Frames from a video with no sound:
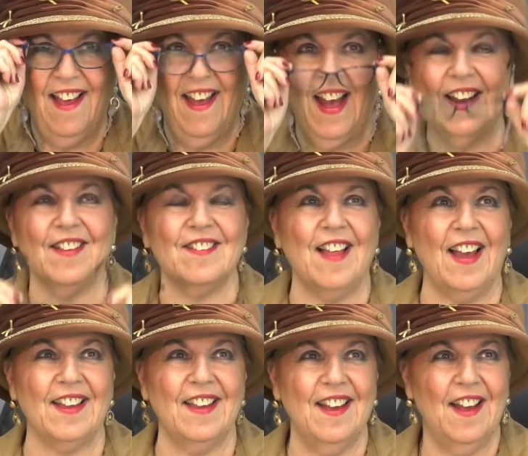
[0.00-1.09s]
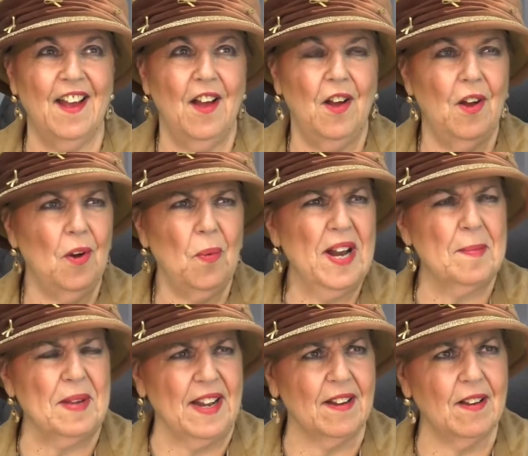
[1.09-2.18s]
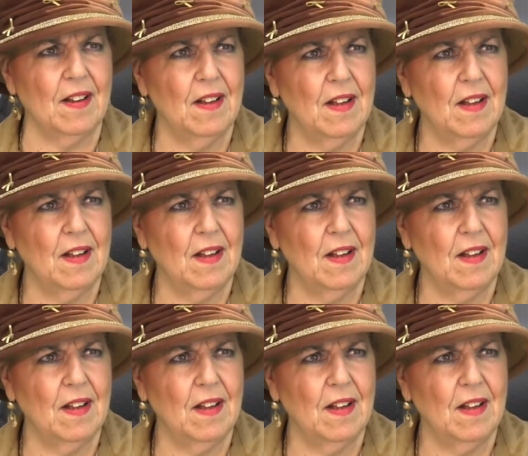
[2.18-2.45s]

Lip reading: And it's like, wait a minute.